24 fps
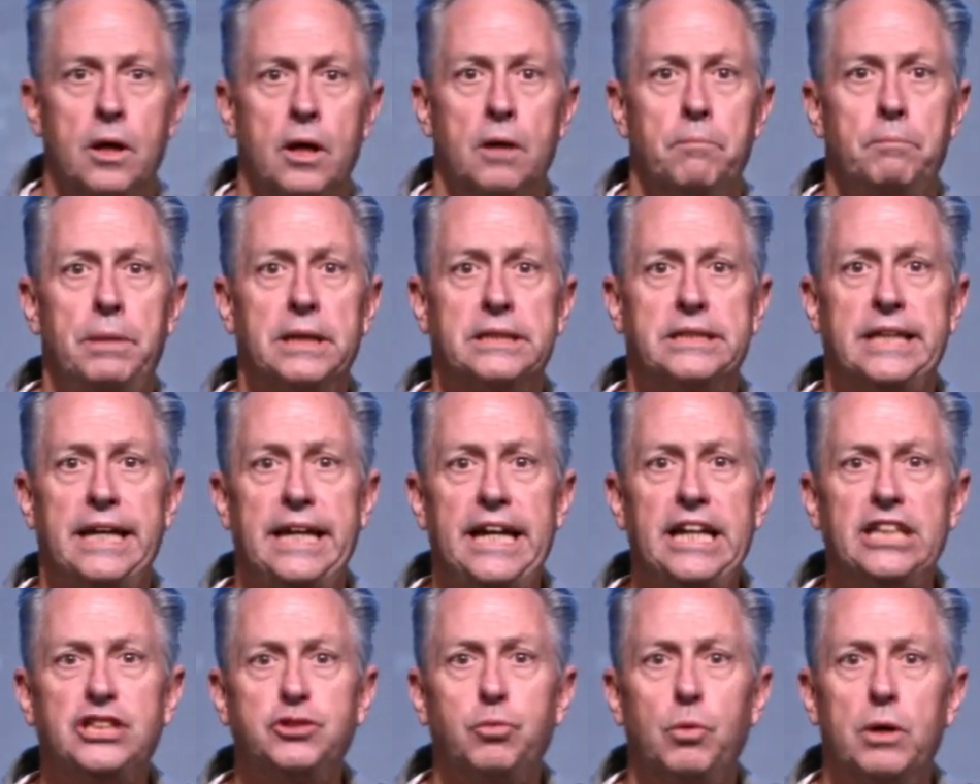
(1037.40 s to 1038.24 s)
But to
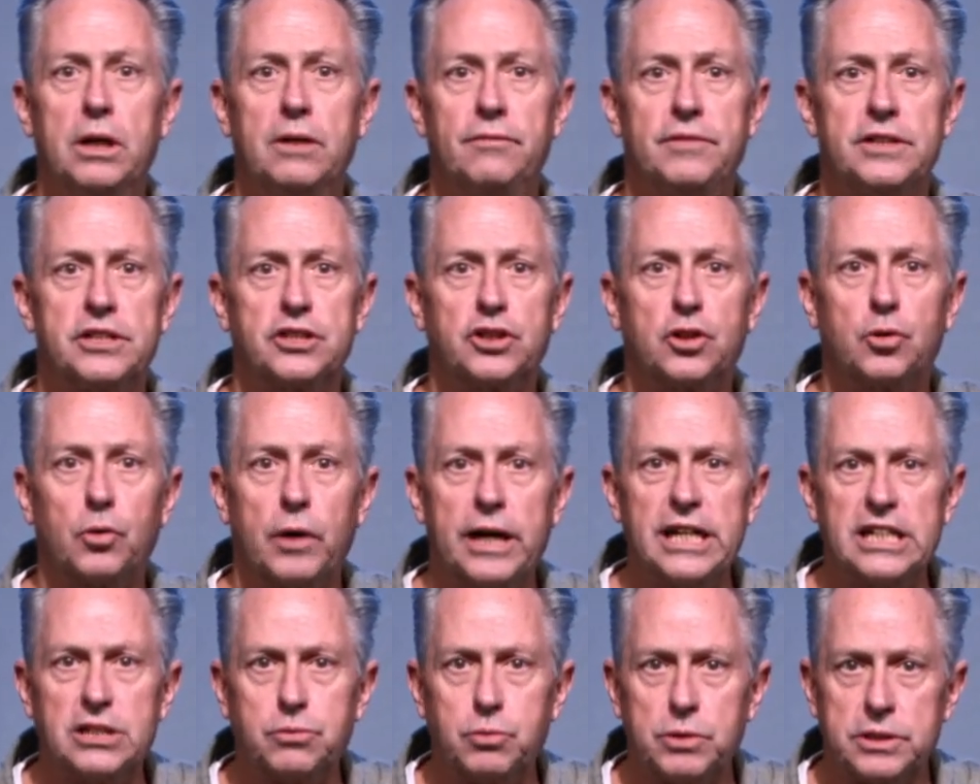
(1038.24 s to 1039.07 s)
each one of us
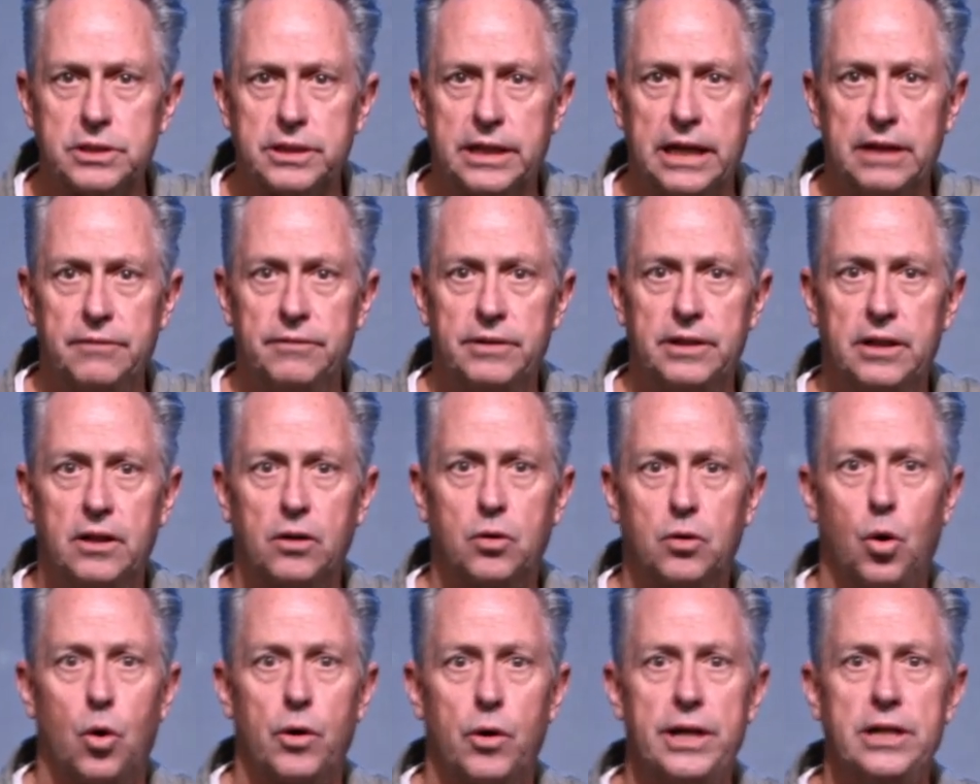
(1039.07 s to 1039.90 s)
grace was given
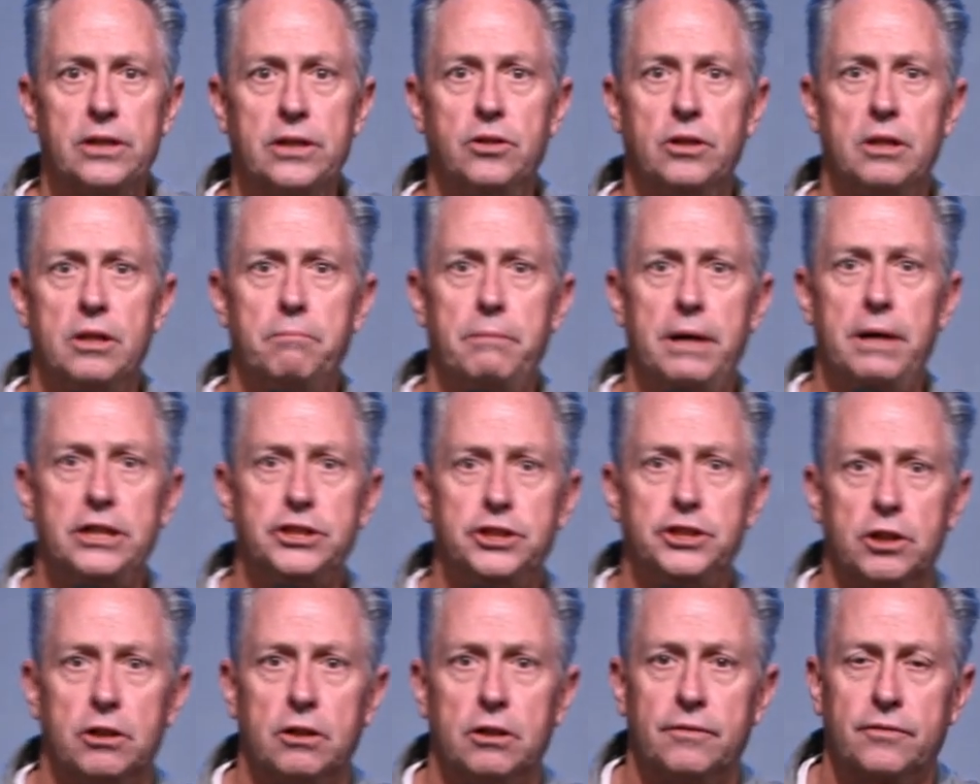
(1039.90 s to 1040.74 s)
according to the
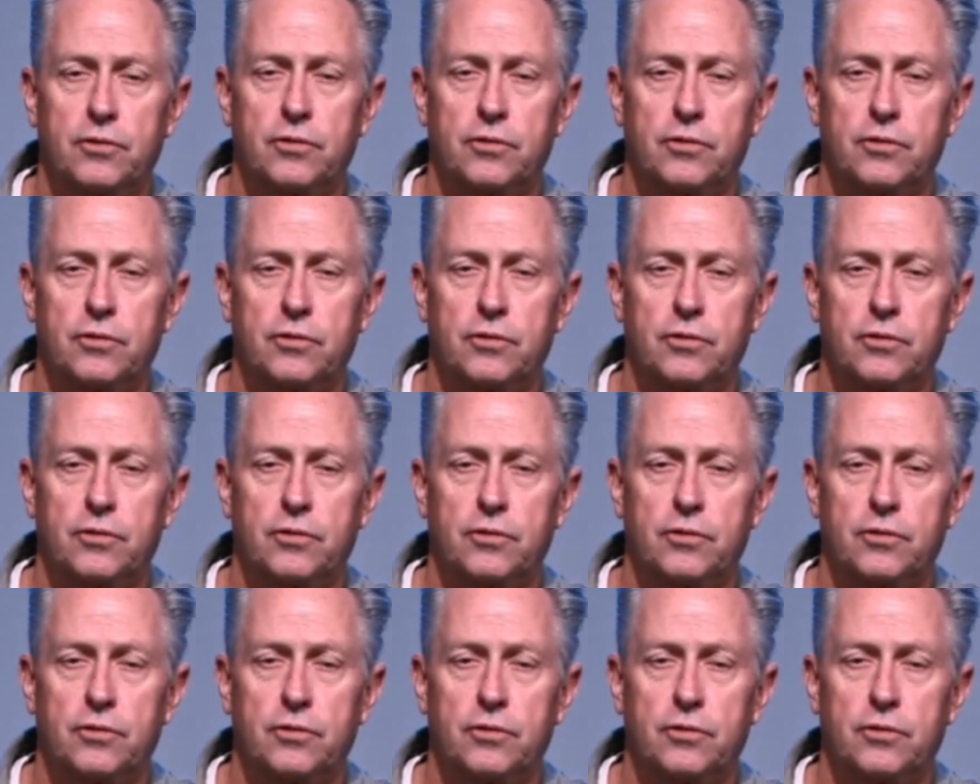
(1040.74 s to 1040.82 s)
measure of